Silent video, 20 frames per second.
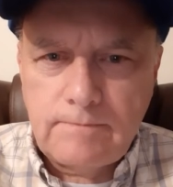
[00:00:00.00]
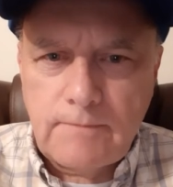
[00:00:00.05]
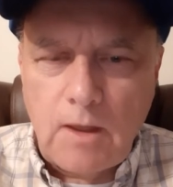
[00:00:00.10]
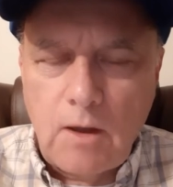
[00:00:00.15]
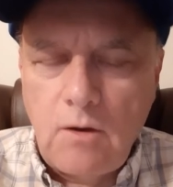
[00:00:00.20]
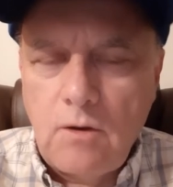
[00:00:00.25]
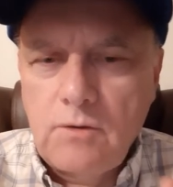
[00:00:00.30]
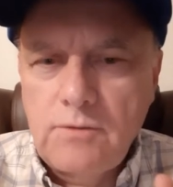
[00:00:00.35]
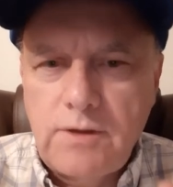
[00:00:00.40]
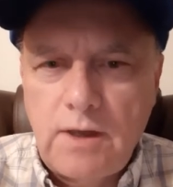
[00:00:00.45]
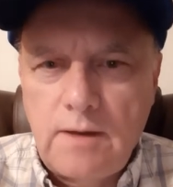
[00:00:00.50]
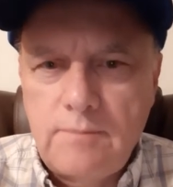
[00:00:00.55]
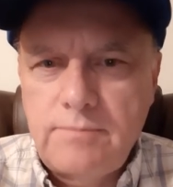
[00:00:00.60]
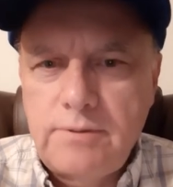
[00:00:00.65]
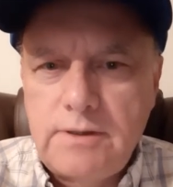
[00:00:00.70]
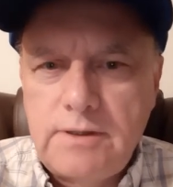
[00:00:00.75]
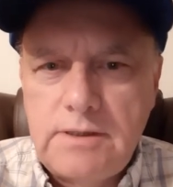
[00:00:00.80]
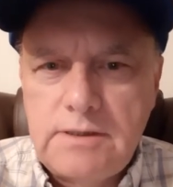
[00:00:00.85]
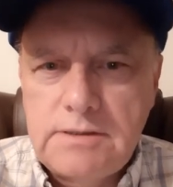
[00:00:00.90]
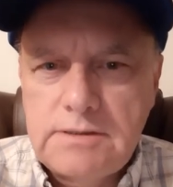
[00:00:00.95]
hold on,
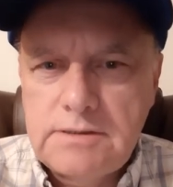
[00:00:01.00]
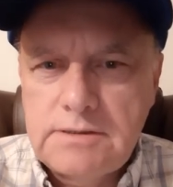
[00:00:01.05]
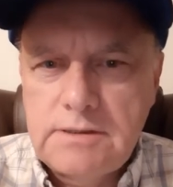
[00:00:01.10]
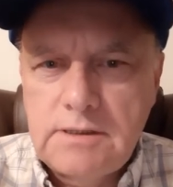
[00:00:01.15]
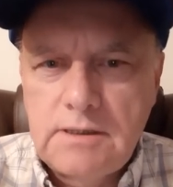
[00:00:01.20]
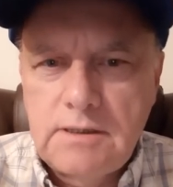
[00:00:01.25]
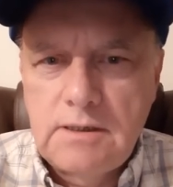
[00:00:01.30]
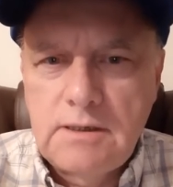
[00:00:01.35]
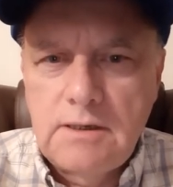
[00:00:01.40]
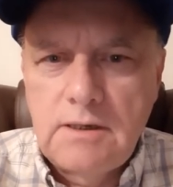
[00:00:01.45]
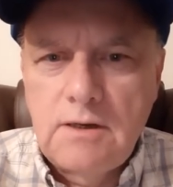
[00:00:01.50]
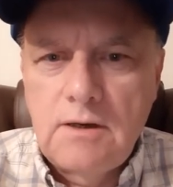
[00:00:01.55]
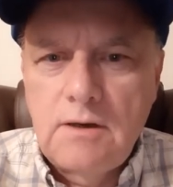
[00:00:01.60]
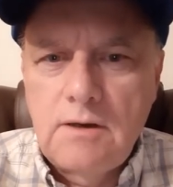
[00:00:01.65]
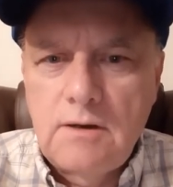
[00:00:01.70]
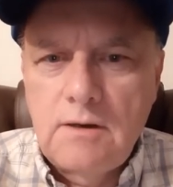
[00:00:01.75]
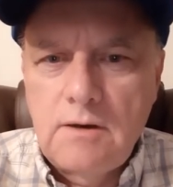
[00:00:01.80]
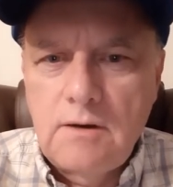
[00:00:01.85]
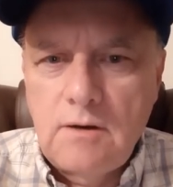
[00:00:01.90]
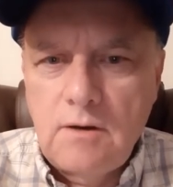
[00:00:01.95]
please.
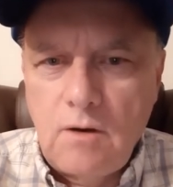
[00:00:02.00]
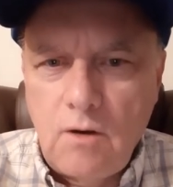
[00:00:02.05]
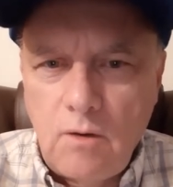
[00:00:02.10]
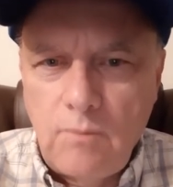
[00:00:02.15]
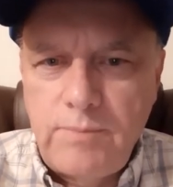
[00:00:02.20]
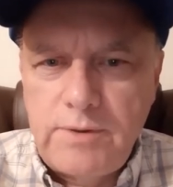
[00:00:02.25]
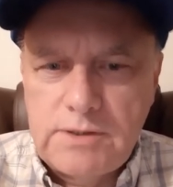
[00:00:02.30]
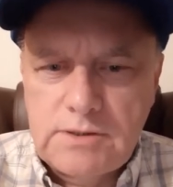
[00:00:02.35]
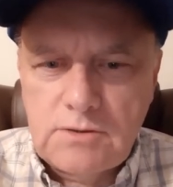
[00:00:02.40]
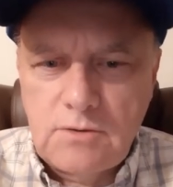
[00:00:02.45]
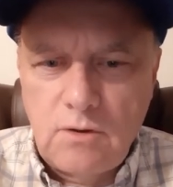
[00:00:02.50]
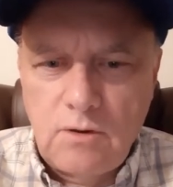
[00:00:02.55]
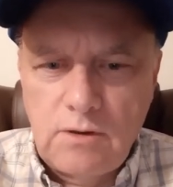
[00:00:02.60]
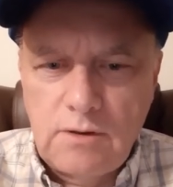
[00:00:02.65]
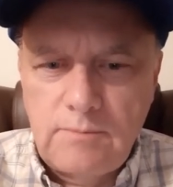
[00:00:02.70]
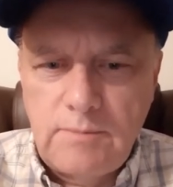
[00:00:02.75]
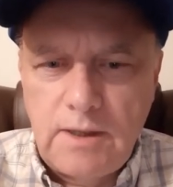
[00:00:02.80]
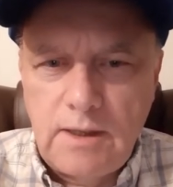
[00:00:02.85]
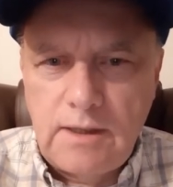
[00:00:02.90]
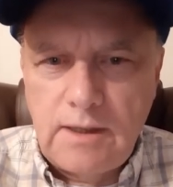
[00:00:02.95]
Opie's
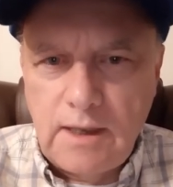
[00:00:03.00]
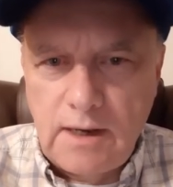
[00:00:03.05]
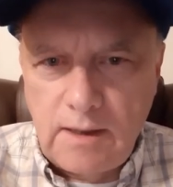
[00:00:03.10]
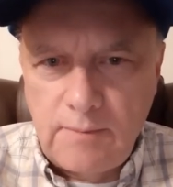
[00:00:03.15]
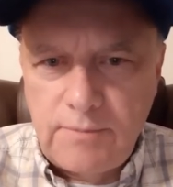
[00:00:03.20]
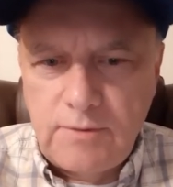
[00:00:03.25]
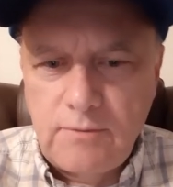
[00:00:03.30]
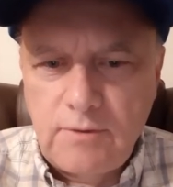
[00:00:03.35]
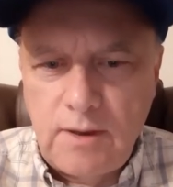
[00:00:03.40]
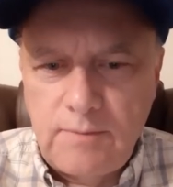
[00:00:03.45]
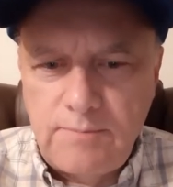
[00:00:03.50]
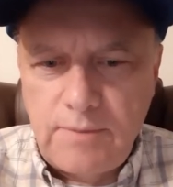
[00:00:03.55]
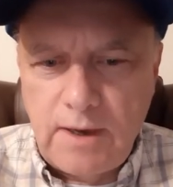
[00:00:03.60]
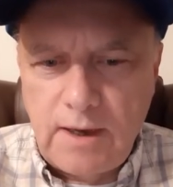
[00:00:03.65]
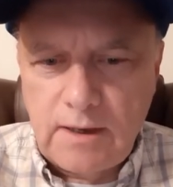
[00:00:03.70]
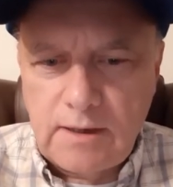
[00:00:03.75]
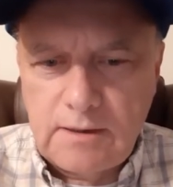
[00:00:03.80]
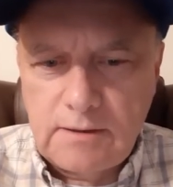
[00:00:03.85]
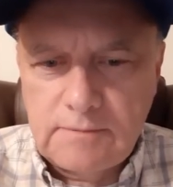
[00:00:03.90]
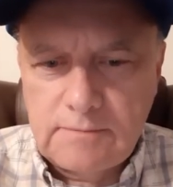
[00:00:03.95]
calling me again. I'll be right
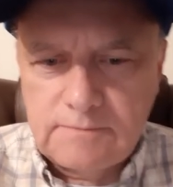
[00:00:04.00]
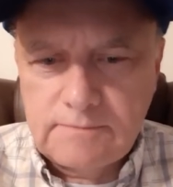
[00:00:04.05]
back.